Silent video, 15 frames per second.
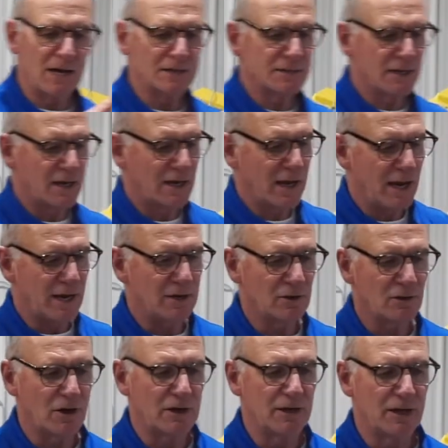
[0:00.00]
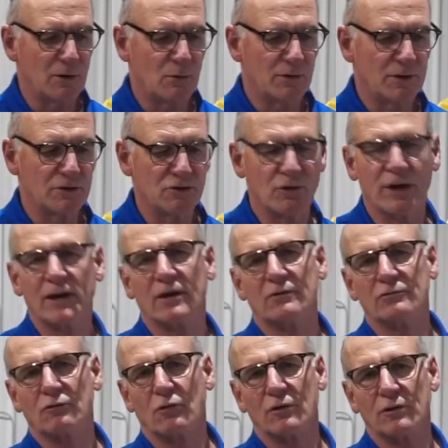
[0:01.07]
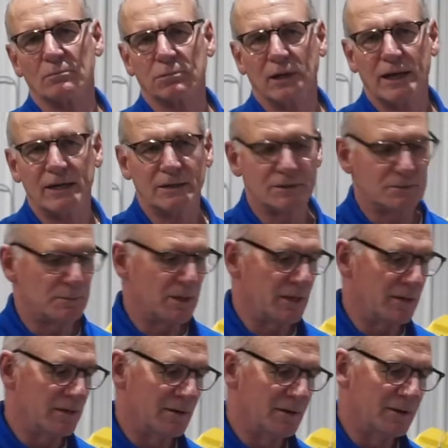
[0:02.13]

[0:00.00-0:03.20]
a handle on here with a trigger for the blade speed.